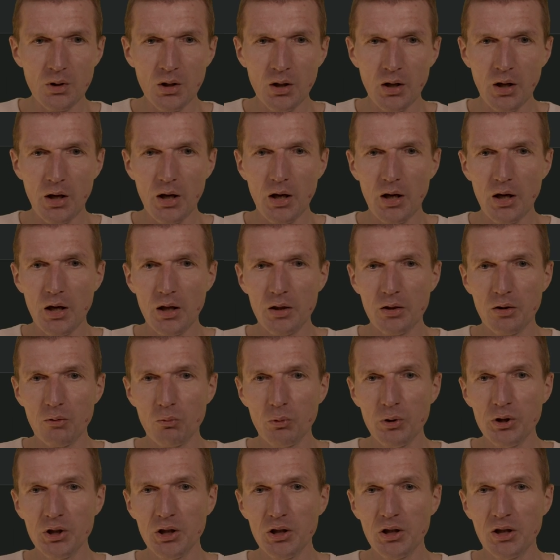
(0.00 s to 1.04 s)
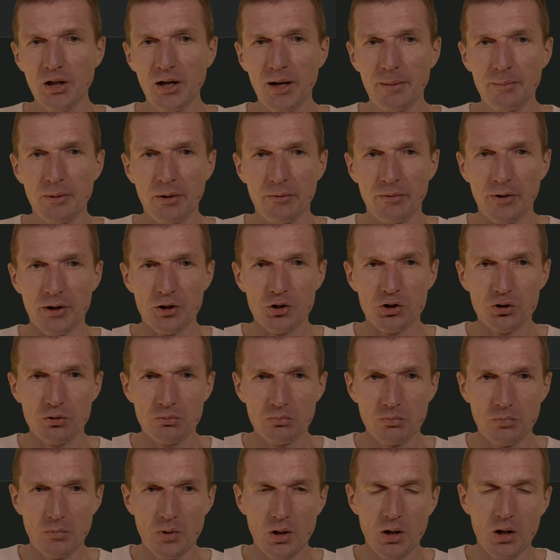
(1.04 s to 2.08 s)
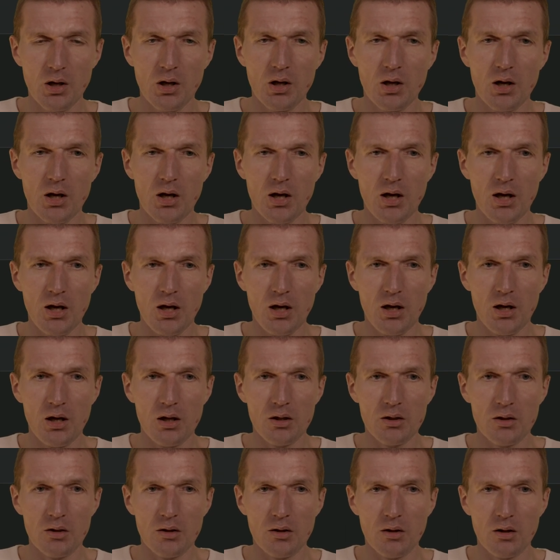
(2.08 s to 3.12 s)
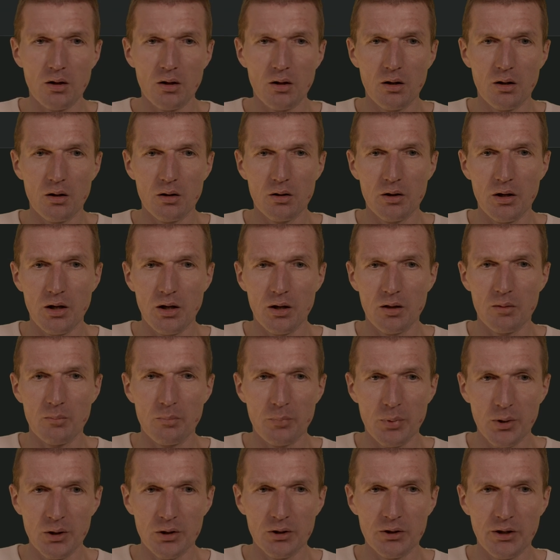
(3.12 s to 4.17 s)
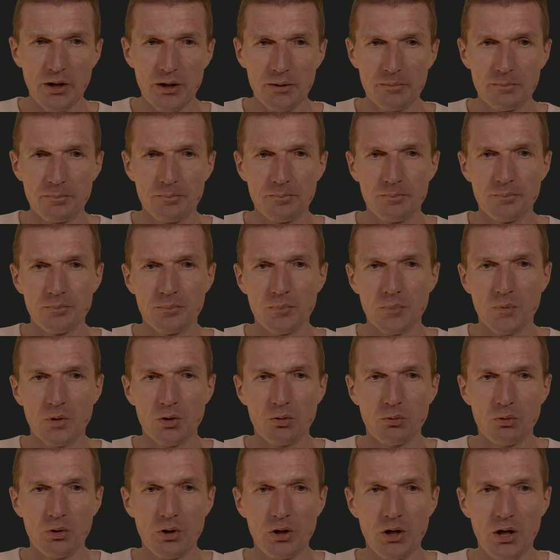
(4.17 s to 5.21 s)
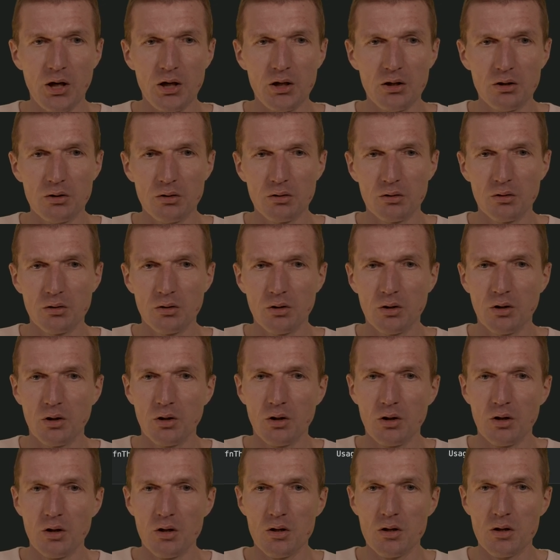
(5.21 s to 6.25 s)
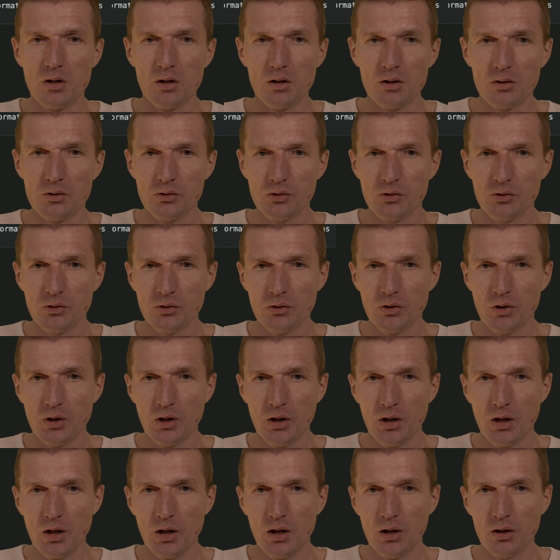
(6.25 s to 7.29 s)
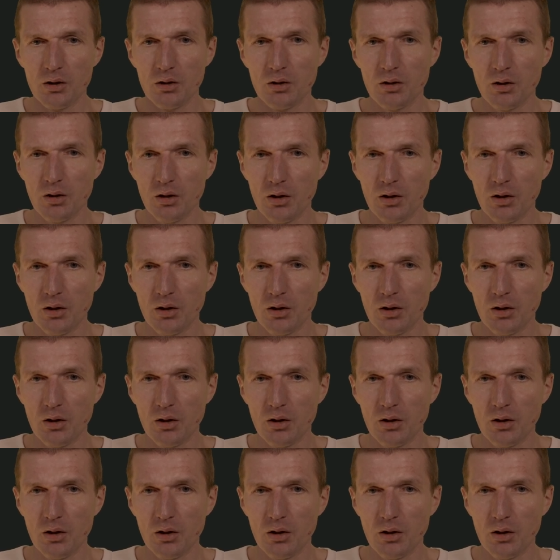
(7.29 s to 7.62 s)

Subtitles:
And we need the Lambda function. And builder, create this and